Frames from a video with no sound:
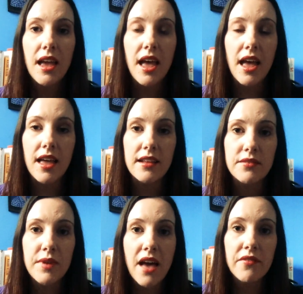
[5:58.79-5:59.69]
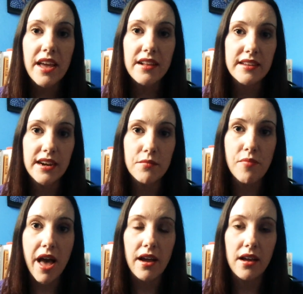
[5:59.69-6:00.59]
and we have yet to hear
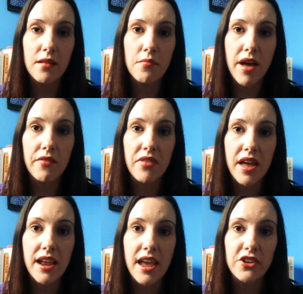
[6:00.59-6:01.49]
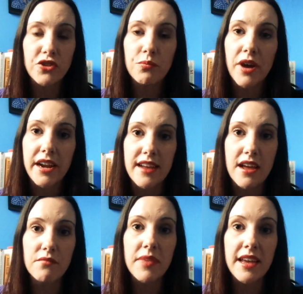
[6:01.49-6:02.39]
back about that age
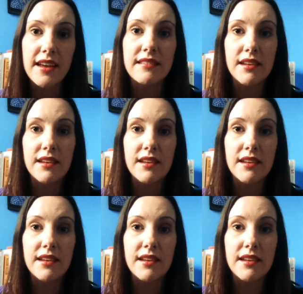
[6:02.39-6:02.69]
breakdown because it